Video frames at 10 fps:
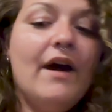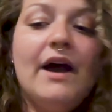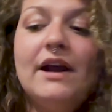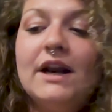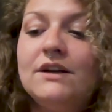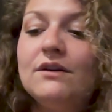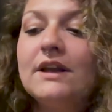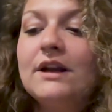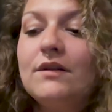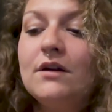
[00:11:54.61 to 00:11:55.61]
And I took
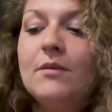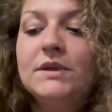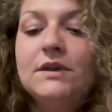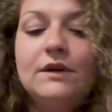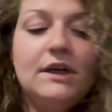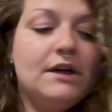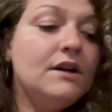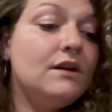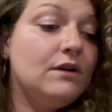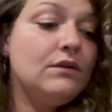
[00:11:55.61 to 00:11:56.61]
that as an opportunity
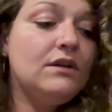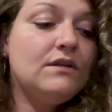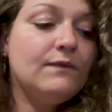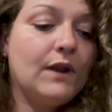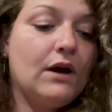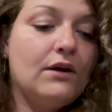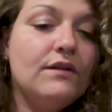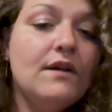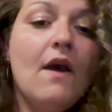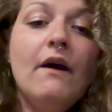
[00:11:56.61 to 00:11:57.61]
to do these vlogs.